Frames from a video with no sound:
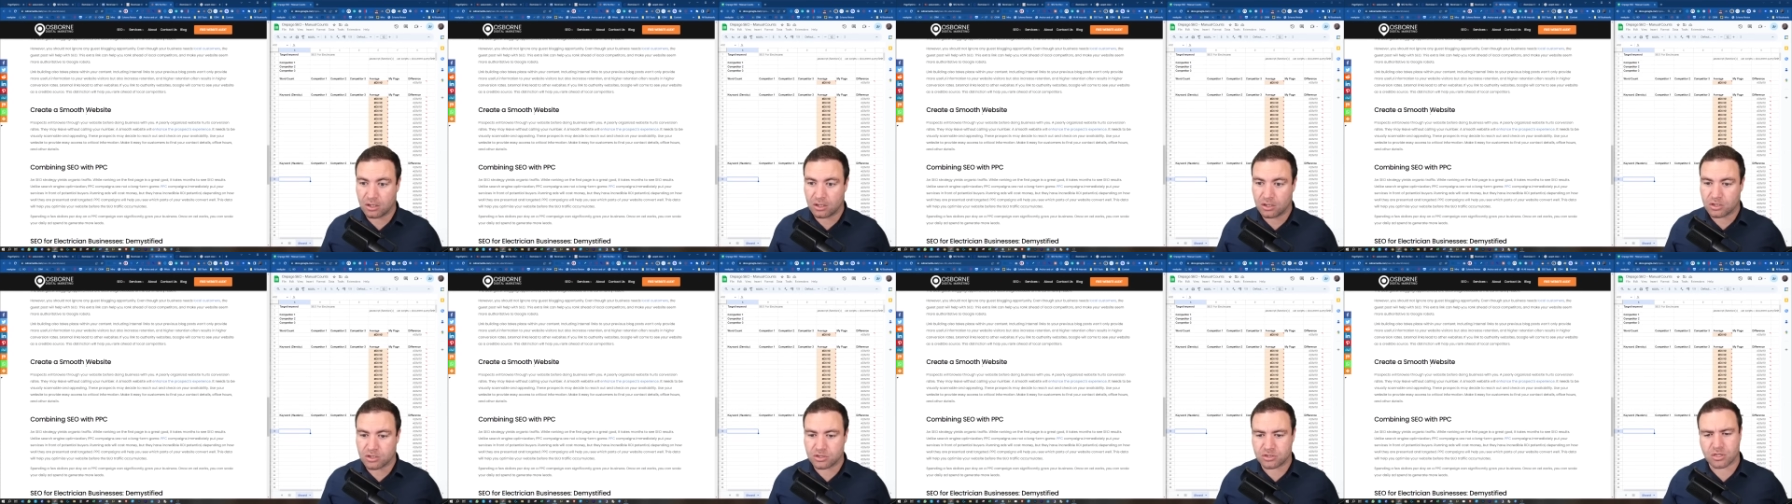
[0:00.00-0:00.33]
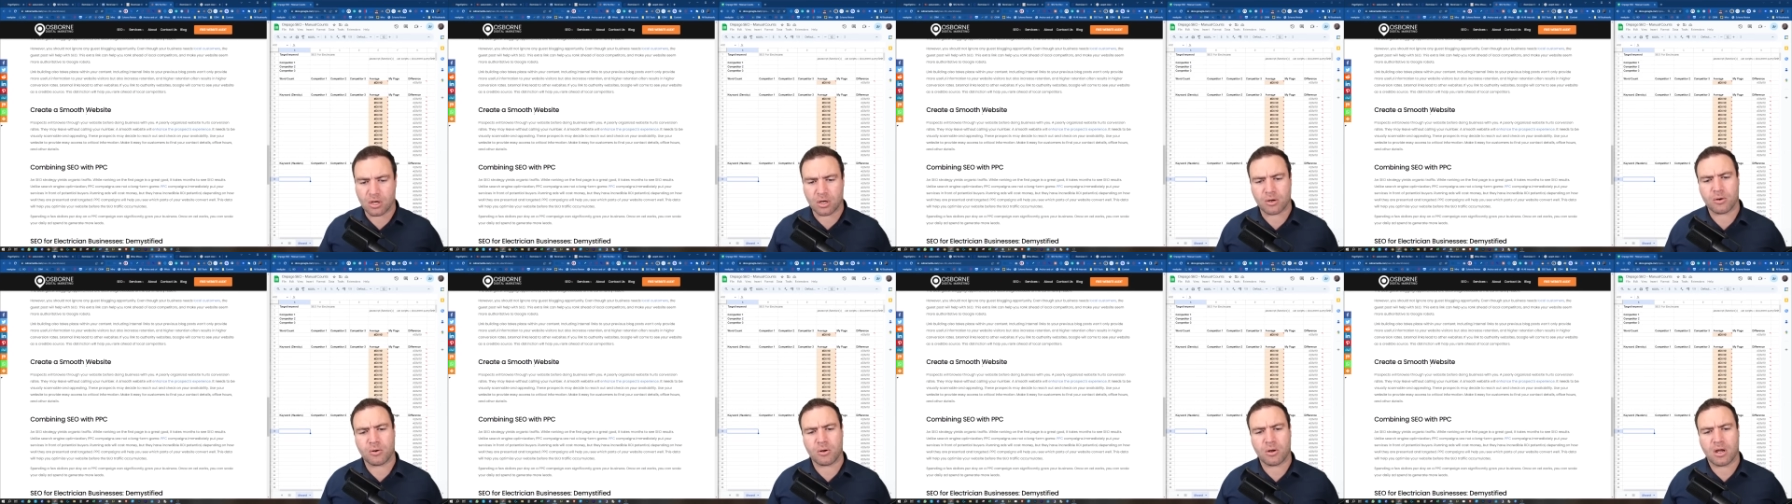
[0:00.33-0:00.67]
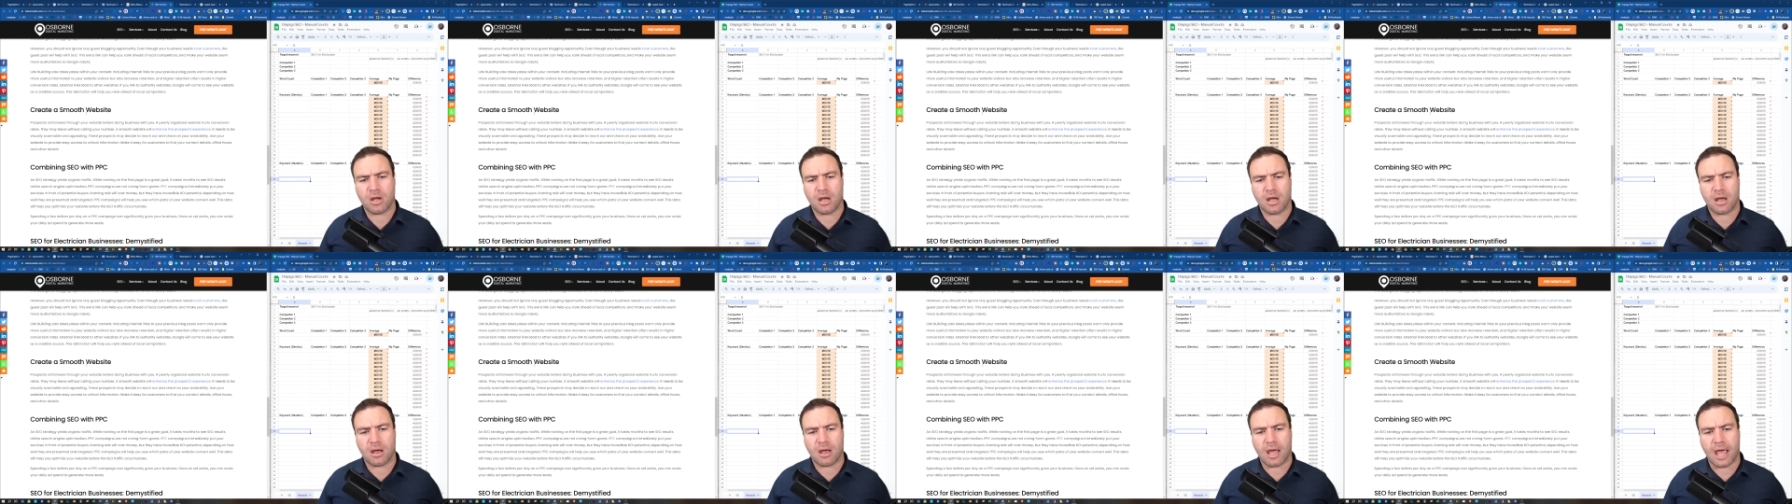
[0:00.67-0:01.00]
So,
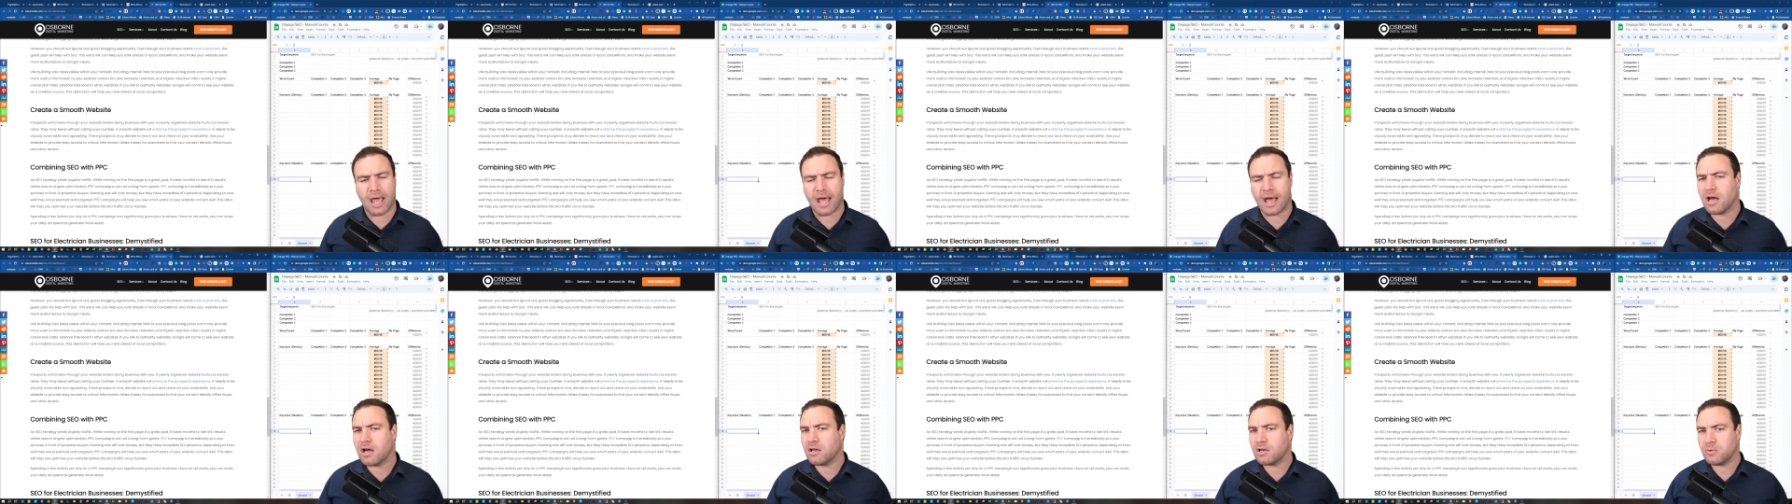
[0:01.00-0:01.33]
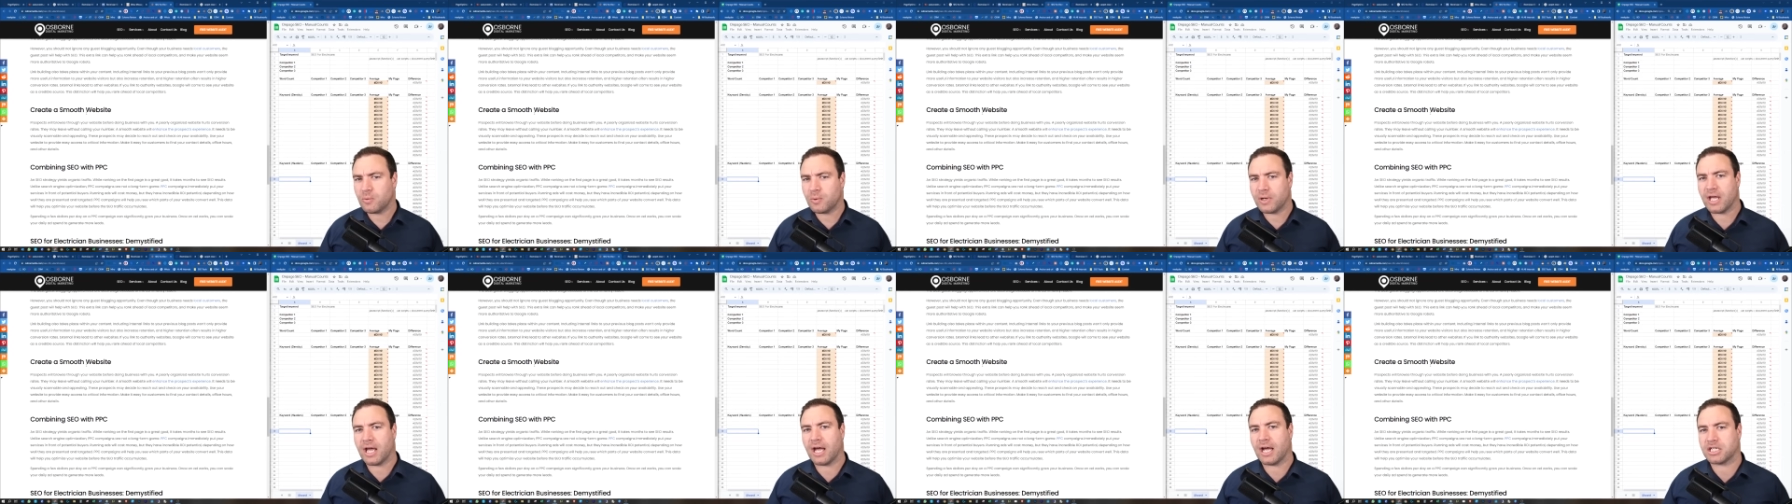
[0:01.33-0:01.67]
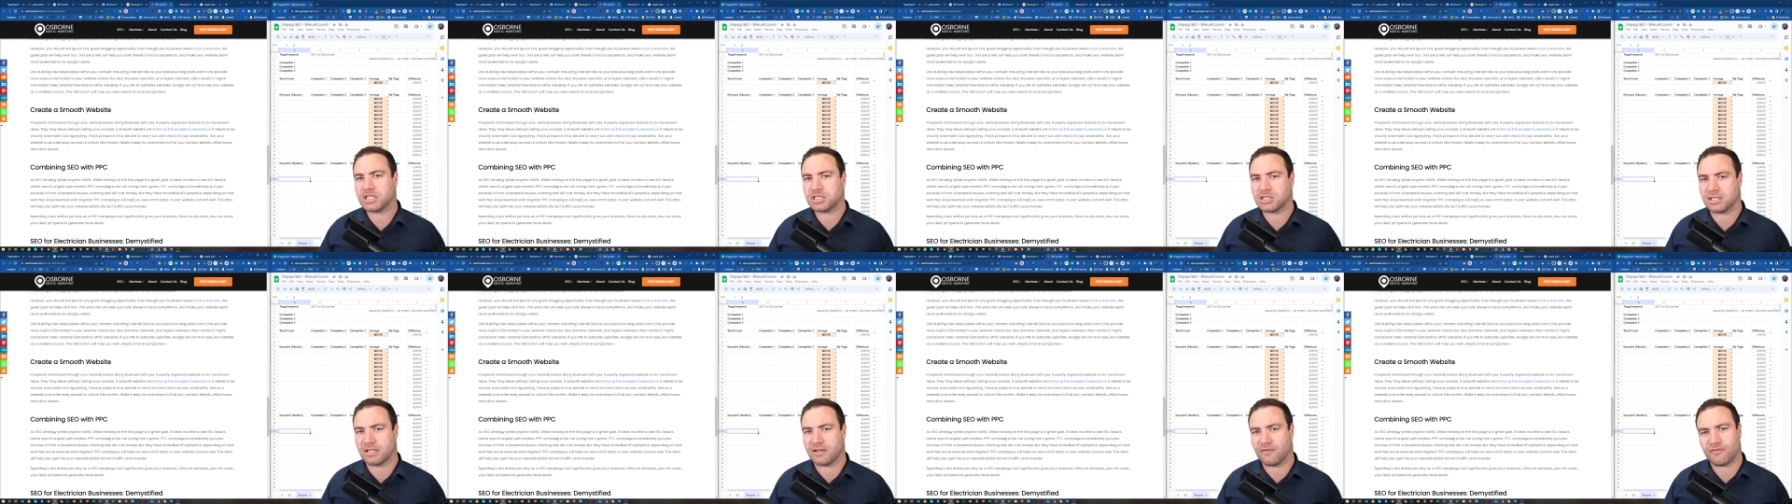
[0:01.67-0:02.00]
how do we
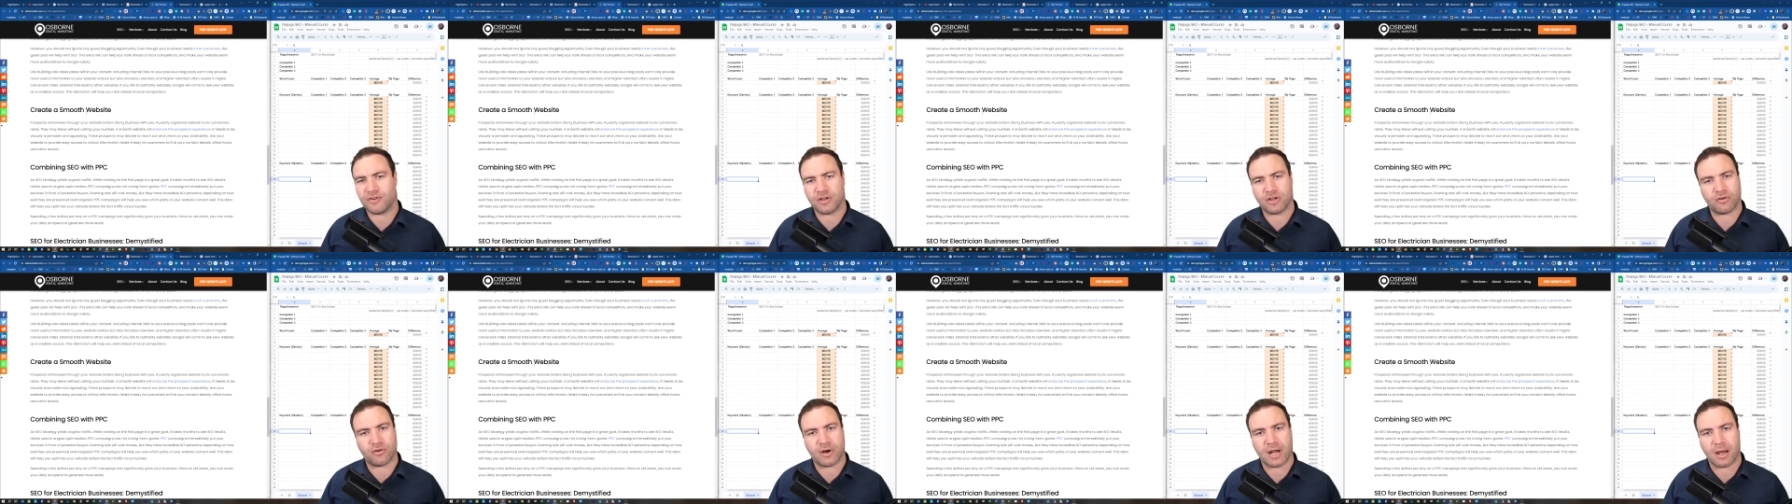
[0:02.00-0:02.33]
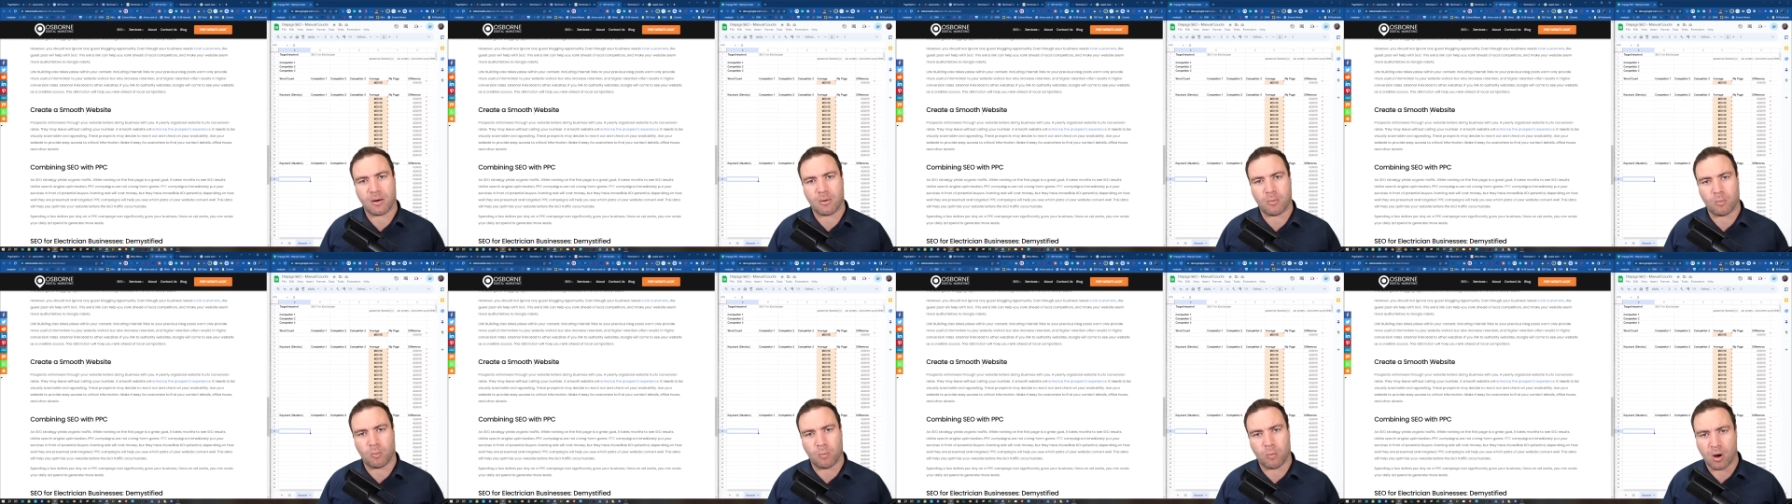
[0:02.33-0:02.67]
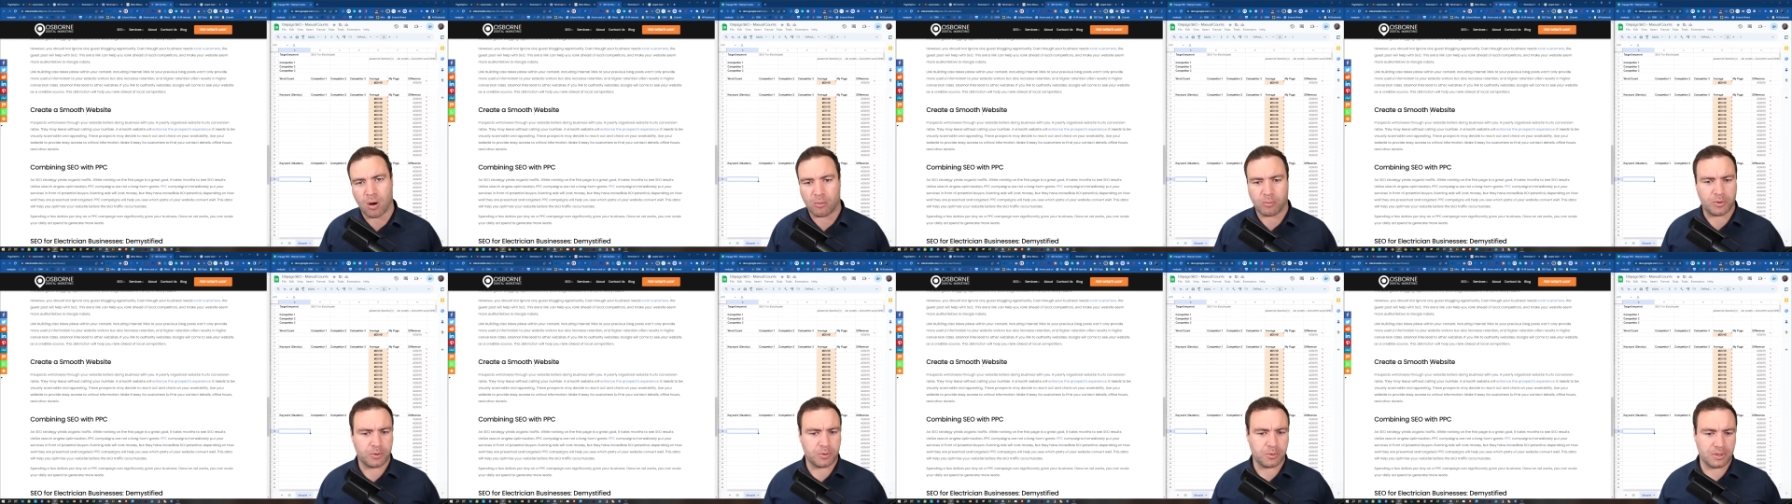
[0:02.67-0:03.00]
actually figure out
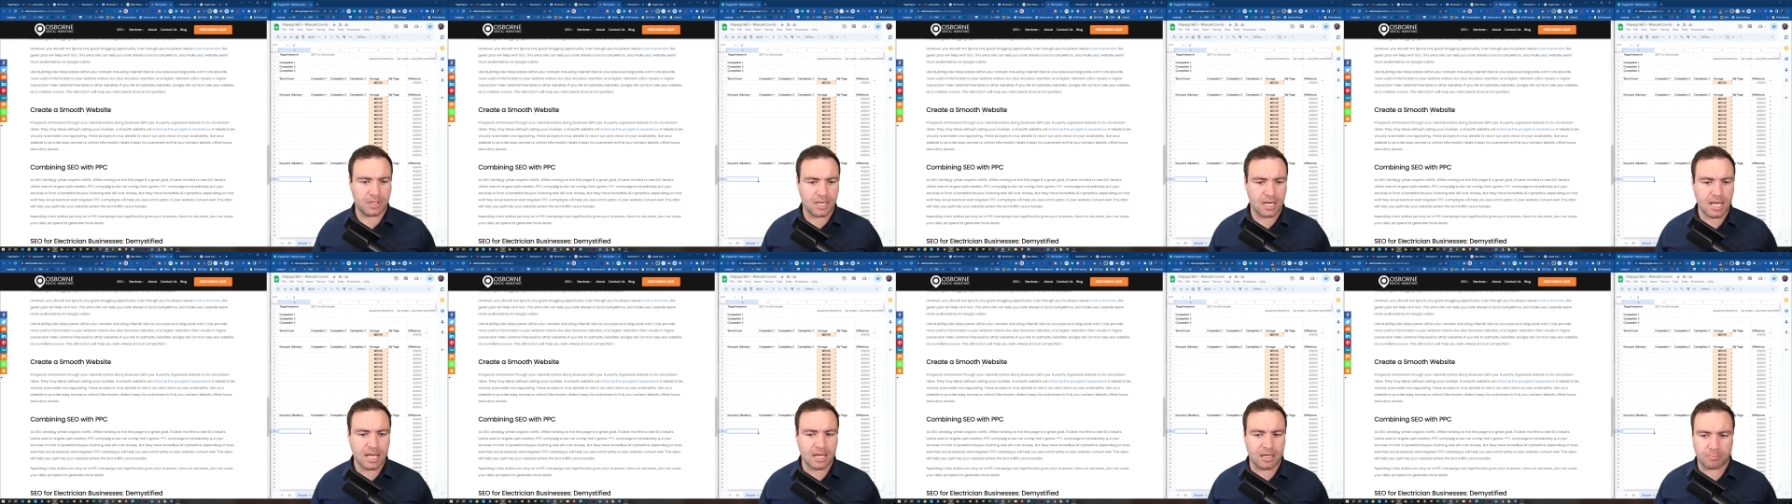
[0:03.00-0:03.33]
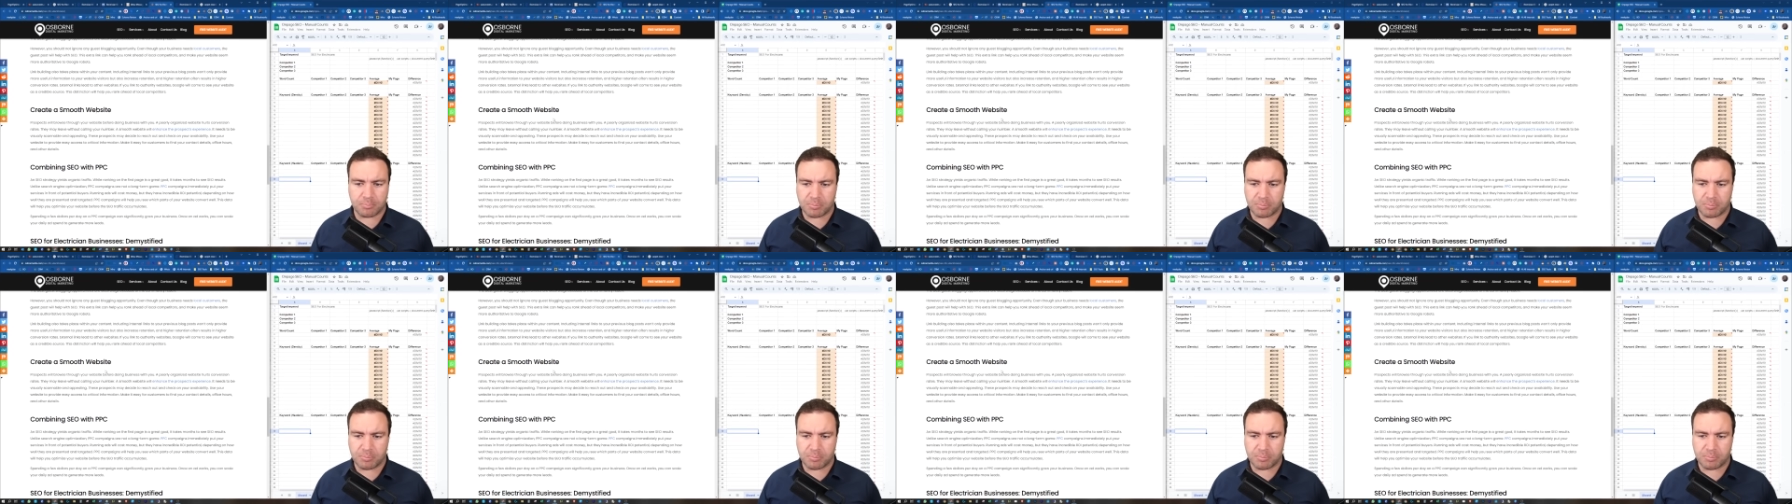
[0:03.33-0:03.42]
what we would need?